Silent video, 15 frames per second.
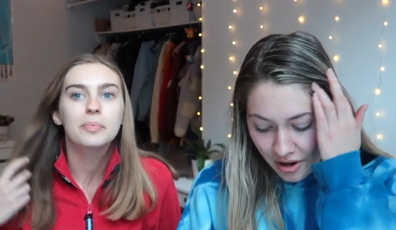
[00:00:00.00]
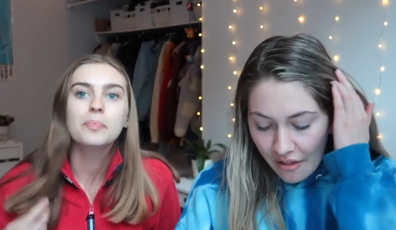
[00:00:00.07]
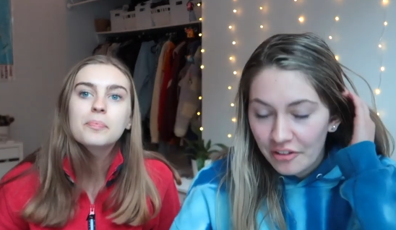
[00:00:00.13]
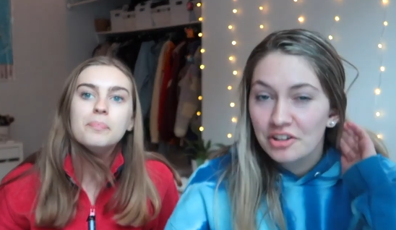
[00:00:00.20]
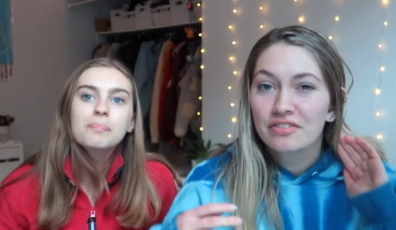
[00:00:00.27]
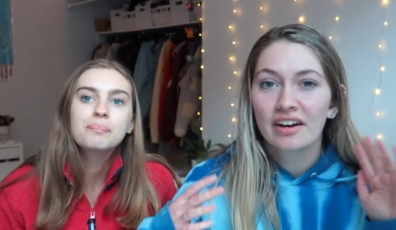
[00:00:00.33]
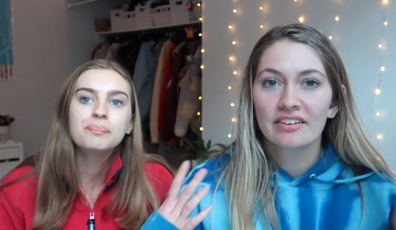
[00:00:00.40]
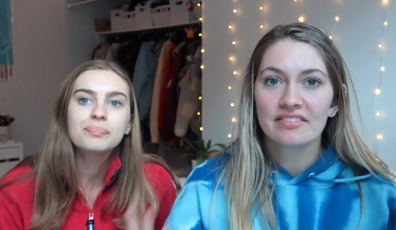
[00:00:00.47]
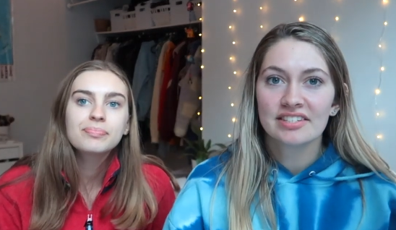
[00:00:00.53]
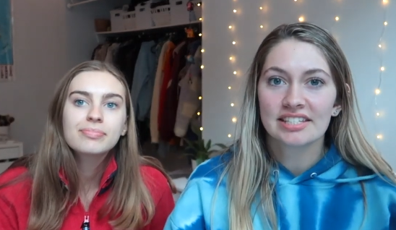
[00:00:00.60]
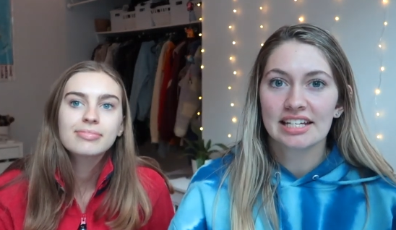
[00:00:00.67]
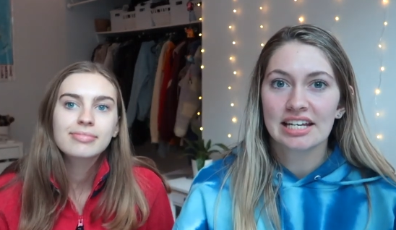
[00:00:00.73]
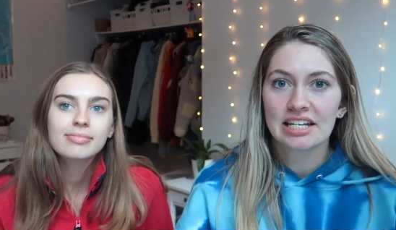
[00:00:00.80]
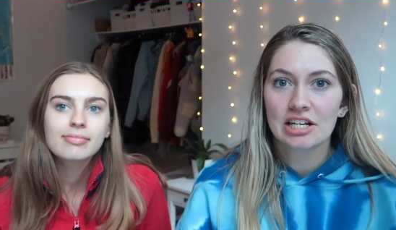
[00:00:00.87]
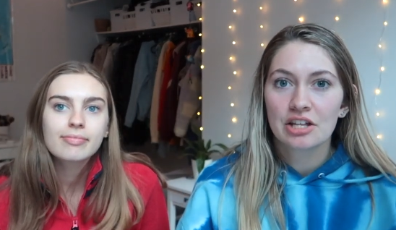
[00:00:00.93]
Speaker 1: now that you've kind of
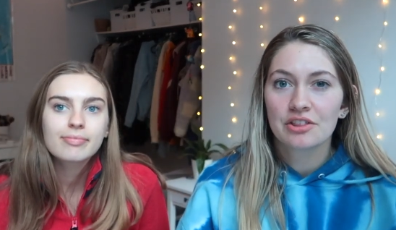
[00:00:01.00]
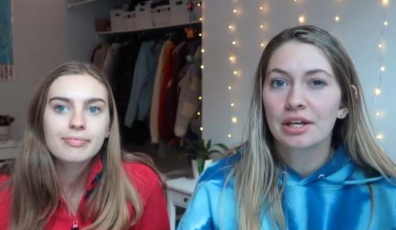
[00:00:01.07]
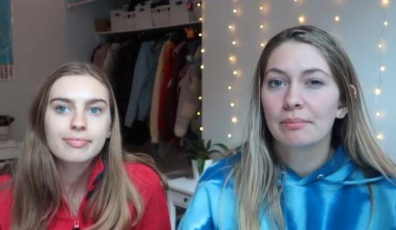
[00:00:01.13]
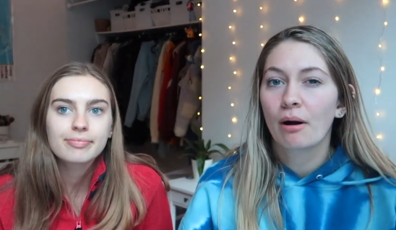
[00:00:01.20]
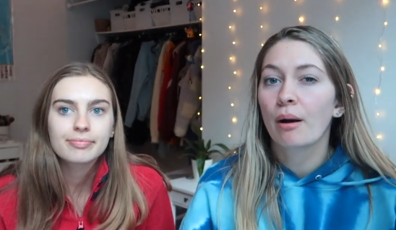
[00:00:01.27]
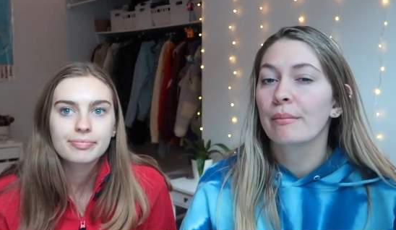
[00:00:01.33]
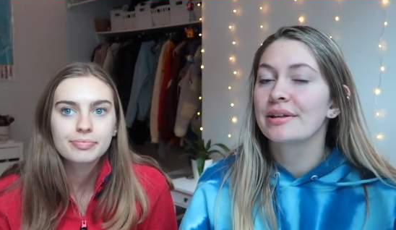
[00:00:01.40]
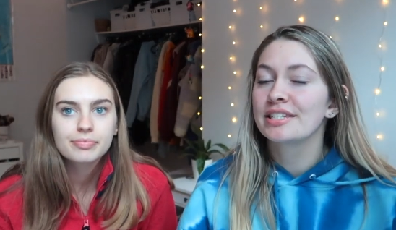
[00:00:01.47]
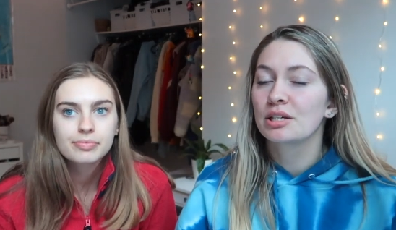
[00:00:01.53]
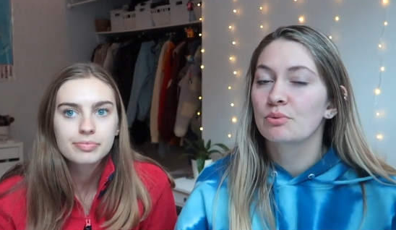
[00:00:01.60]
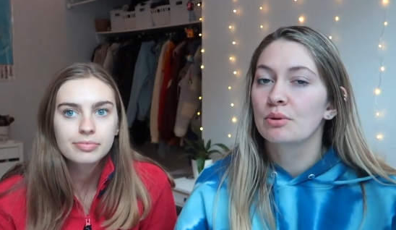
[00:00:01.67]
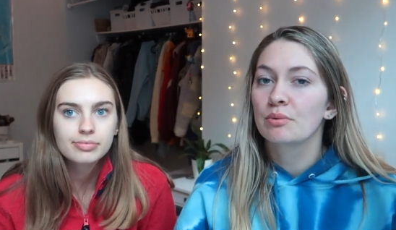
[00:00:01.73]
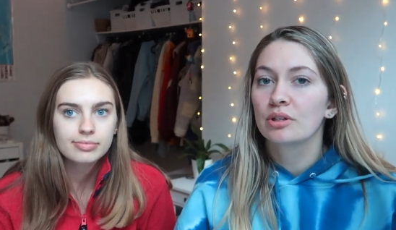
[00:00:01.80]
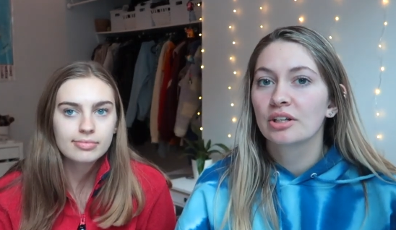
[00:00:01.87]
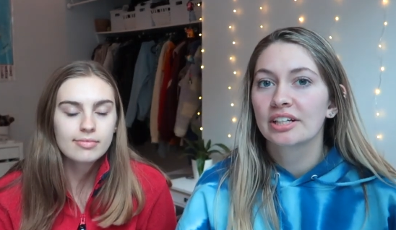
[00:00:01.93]
seen the apartments
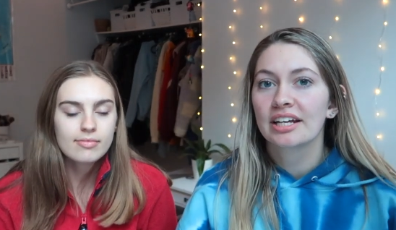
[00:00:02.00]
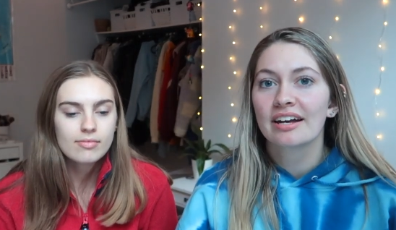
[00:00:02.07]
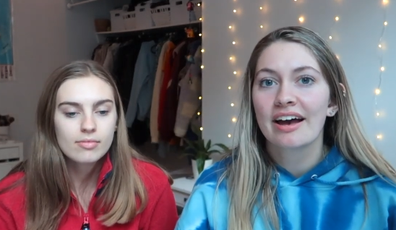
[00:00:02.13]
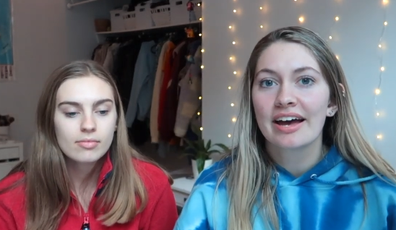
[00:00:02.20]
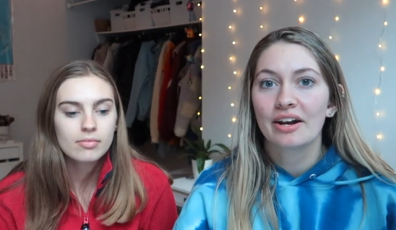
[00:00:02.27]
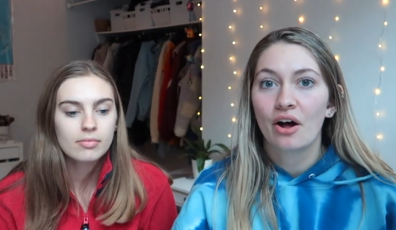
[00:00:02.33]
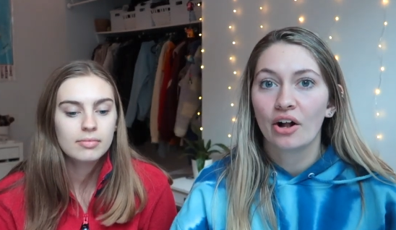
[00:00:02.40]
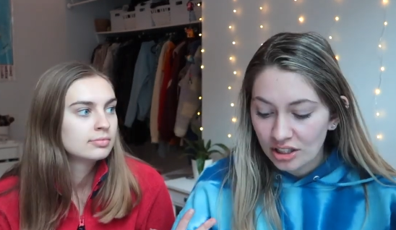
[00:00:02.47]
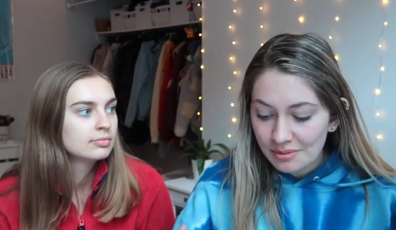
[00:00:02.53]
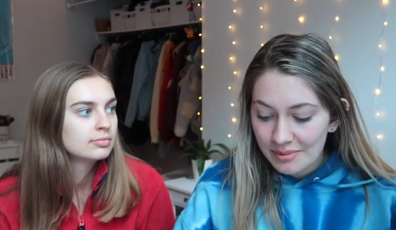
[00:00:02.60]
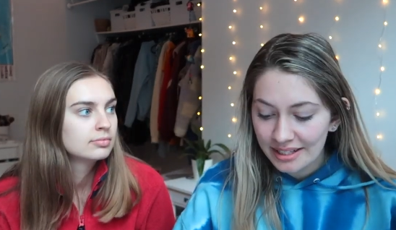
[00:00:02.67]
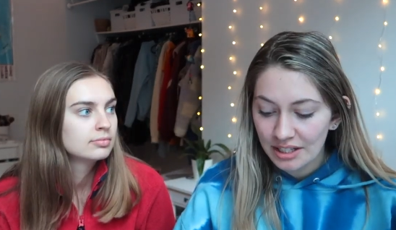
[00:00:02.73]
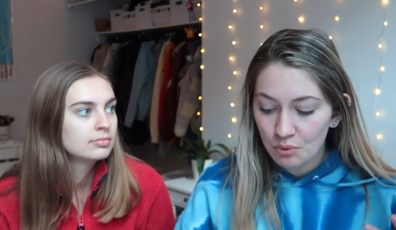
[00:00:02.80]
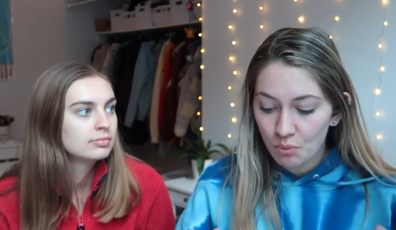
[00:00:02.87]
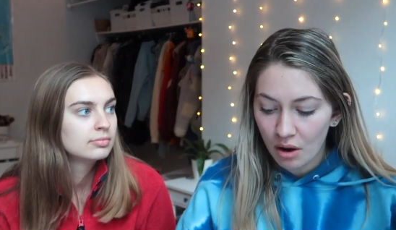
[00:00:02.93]
that we were looking at and
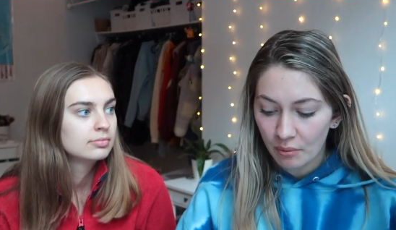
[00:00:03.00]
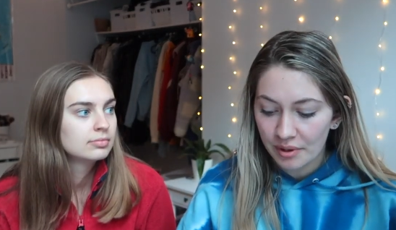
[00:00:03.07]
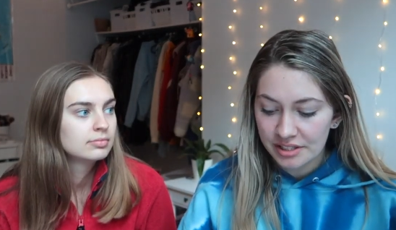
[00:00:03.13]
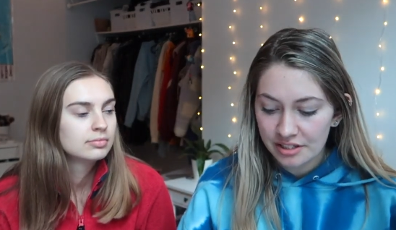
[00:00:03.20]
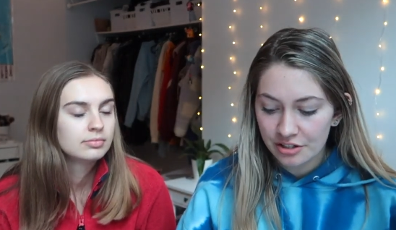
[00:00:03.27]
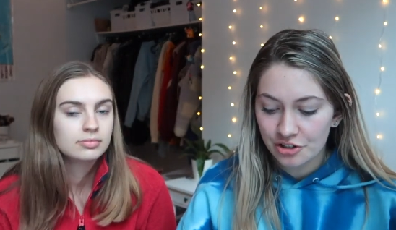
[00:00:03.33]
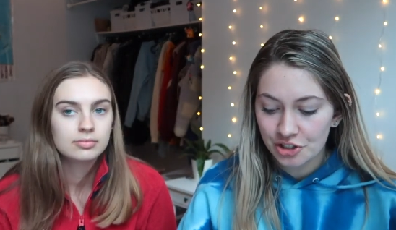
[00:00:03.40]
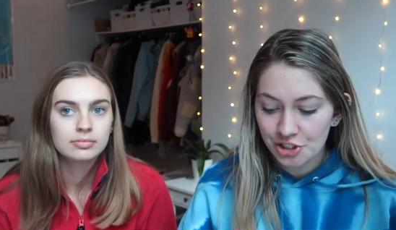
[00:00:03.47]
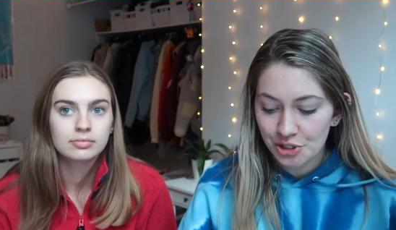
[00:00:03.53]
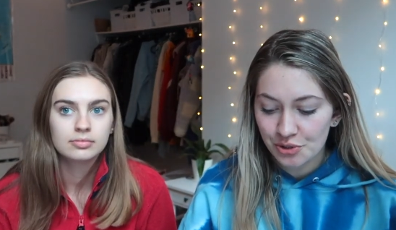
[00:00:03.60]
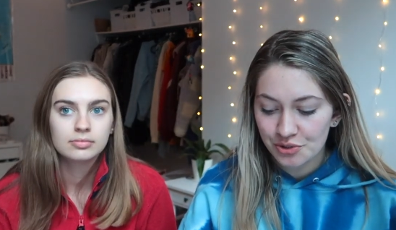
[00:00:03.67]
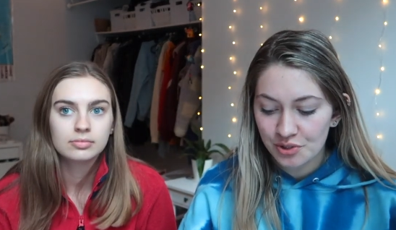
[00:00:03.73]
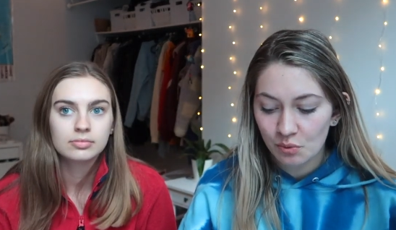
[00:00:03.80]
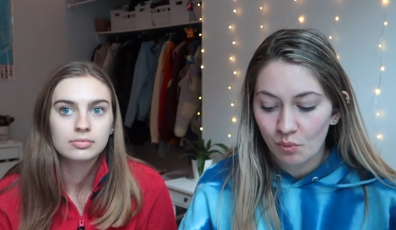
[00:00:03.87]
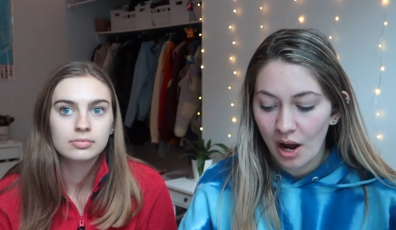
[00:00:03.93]
ultimately what we didn't
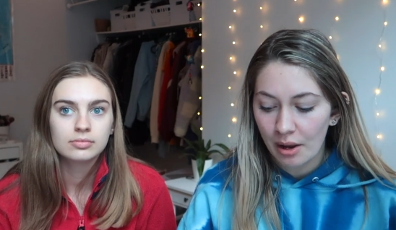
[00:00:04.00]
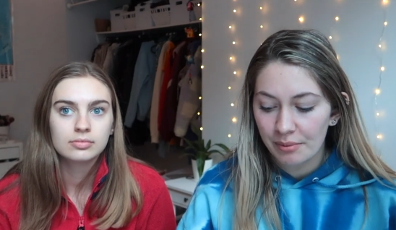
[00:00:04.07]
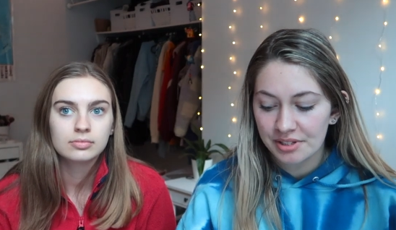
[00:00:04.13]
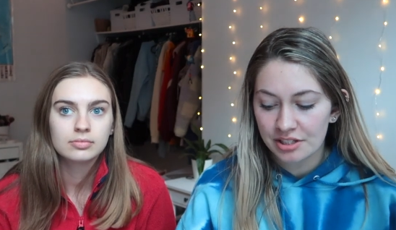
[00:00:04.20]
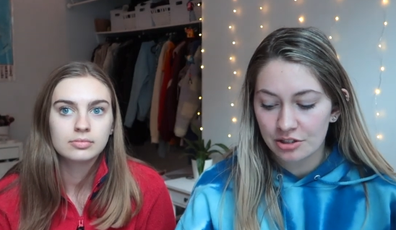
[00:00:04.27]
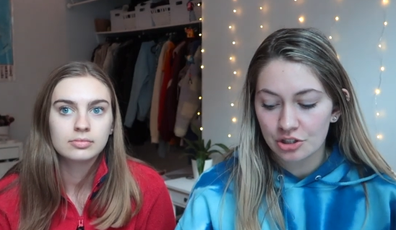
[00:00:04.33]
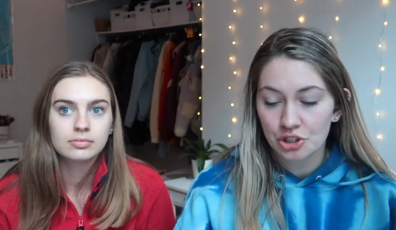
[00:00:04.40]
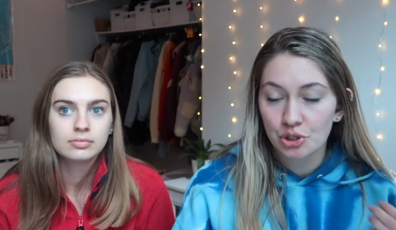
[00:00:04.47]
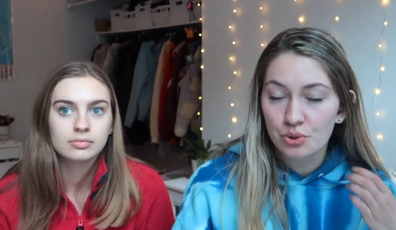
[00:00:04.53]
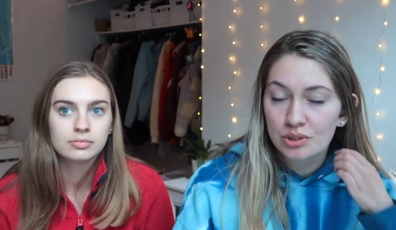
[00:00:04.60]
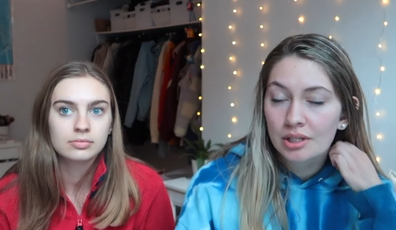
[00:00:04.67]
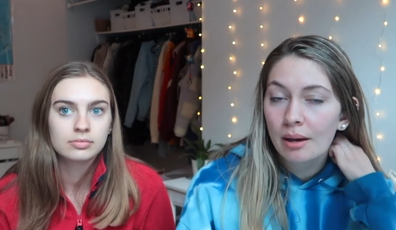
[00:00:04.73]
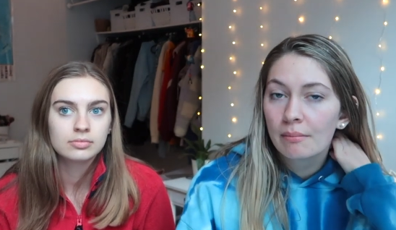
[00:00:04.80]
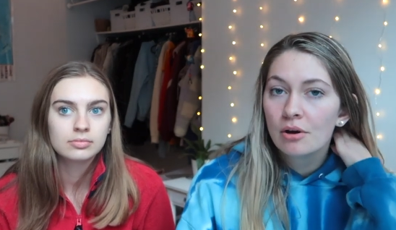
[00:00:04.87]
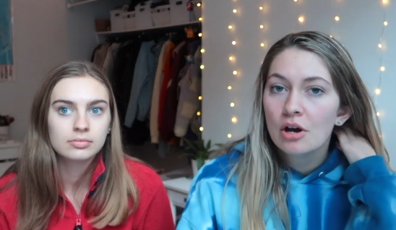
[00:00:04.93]
choose and why we didn't
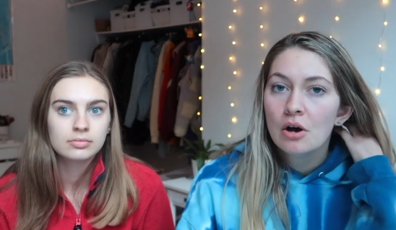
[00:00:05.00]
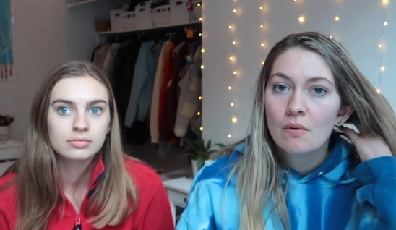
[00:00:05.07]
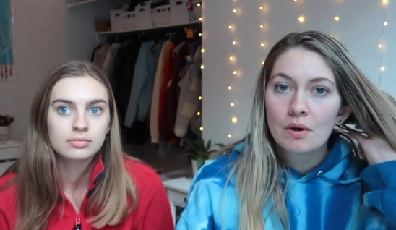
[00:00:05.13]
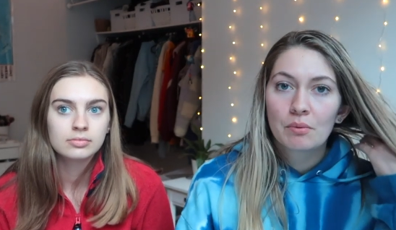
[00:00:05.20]
choose them,